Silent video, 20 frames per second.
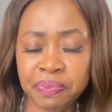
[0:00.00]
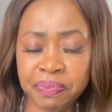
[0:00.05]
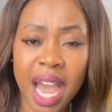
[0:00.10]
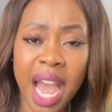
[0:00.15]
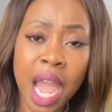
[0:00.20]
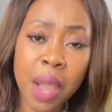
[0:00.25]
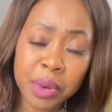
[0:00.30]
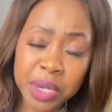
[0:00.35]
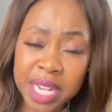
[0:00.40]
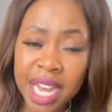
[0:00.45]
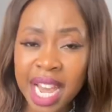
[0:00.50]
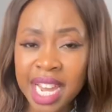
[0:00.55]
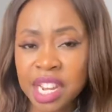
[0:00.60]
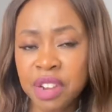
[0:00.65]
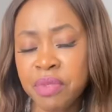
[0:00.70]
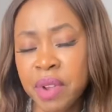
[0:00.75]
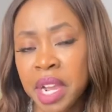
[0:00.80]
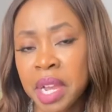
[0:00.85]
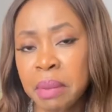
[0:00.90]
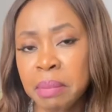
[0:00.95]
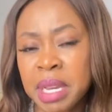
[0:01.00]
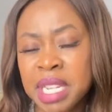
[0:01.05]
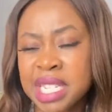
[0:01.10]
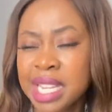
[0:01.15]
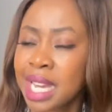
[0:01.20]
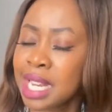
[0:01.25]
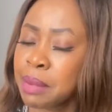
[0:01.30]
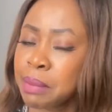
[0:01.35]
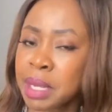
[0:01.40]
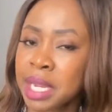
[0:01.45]
I would highly recommend
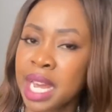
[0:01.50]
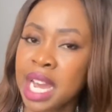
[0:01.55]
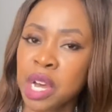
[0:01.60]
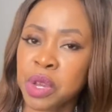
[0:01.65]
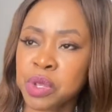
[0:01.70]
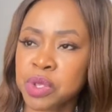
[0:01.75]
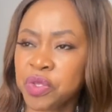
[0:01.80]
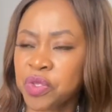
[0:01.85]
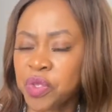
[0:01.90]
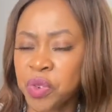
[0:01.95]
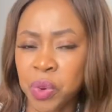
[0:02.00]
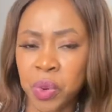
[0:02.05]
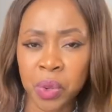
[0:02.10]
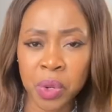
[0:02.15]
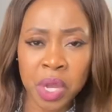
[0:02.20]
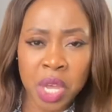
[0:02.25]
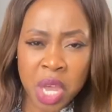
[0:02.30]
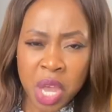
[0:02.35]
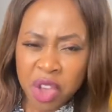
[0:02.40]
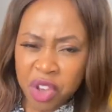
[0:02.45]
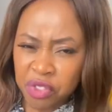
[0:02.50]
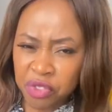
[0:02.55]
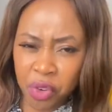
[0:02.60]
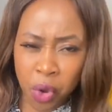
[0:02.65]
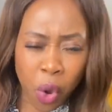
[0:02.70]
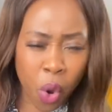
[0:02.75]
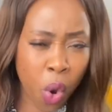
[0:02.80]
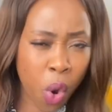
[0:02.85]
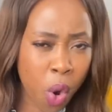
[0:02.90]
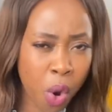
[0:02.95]
Ellerman House for
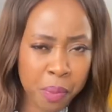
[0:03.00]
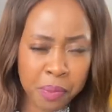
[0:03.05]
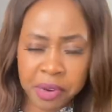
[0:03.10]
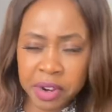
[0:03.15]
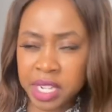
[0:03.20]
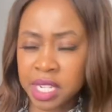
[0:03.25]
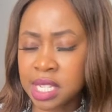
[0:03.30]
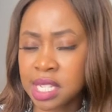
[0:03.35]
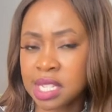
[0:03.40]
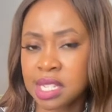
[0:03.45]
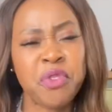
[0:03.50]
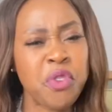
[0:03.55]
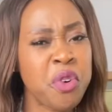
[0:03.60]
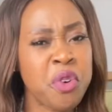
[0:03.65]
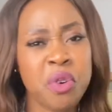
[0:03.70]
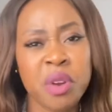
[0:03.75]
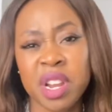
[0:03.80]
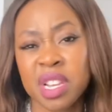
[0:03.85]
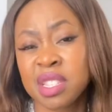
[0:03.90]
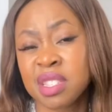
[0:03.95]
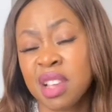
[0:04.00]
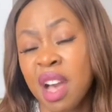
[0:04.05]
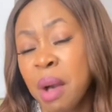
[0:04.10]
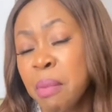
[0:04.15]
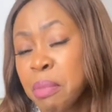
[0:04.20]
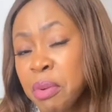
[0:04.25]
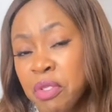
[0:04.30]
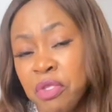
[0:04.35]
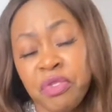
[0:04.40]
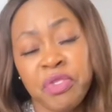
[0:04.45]
corporates, for
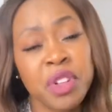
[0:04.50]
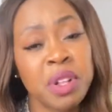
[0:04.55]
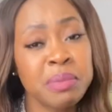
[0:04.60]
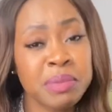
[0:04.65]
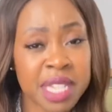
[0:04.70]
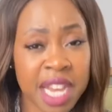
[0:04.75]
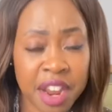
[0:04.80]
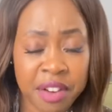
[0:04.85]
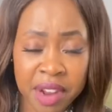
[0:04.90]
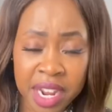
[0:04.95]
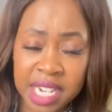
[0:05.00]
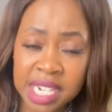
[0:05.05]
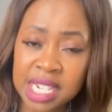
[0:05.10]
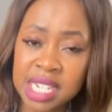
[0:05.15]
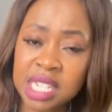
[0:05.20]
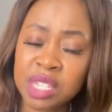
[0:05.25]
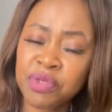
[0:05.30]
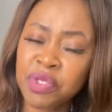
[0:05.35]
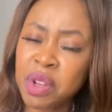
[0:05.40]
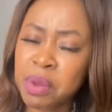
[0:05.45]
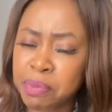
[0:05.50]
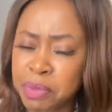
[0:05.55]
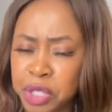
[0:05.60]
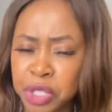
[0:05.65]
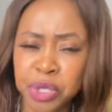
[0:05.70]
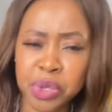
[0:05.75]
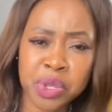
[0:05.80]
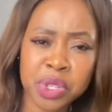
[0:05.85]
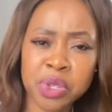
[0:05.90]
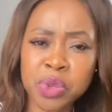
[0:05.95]
example, film directors, film
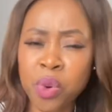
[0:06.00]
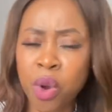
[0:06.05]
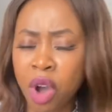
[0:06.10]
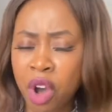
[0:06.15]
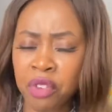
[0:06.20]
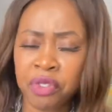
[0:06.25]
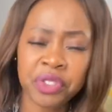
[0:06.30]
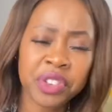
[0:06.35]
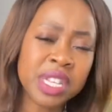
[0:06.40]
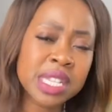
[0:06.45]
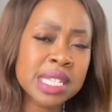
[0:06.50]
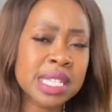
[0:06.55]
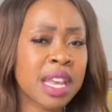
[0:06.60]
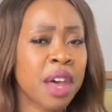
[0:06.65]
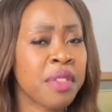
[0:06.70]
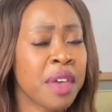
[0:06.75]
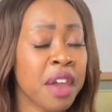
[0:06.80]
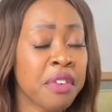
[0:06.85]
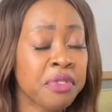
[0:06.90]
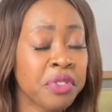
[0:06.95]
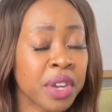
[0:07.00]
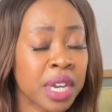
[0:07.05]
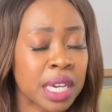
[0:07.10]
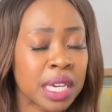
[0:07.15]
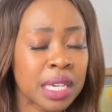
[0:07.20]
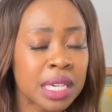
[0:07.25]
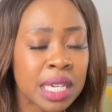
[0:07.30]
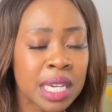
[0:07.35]
producers who are often in South Africa